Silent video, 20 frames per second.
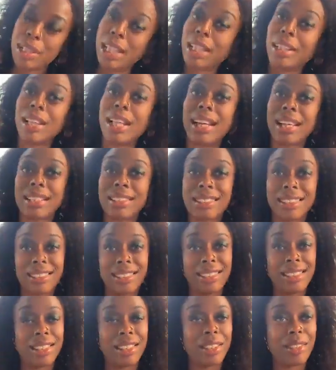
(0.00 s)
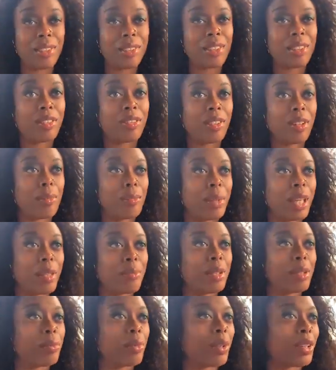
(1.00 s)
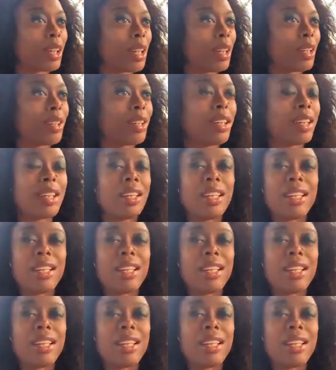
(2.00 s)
neglect. from like people that